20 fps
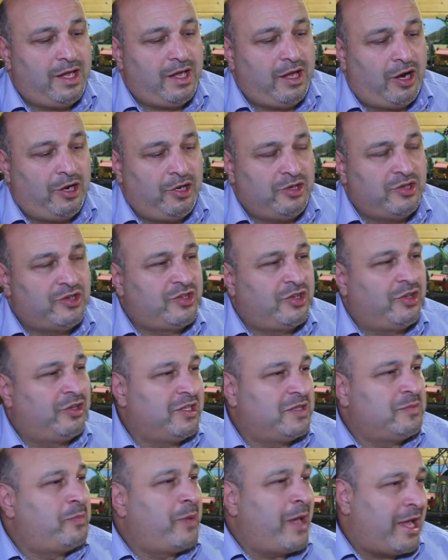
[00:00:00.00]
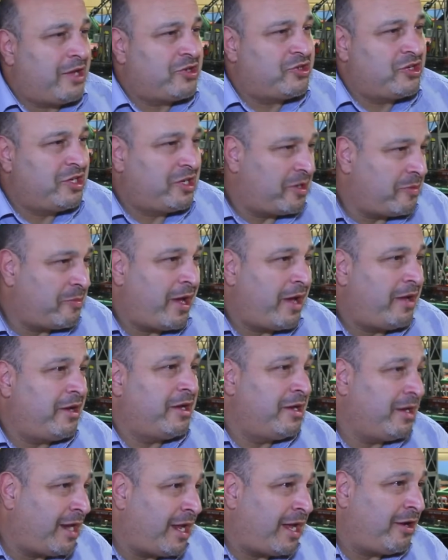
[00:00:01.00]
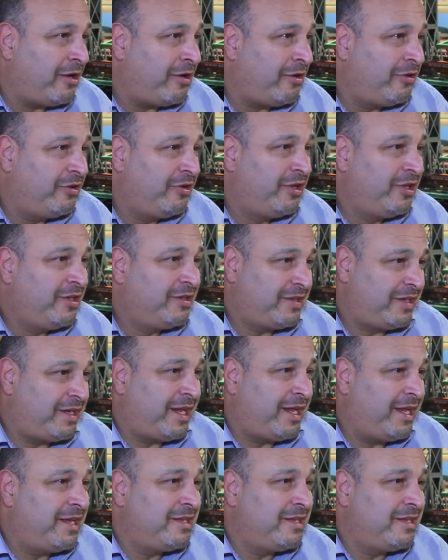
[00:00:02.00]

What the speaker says: Are you still as passionate about it now, today,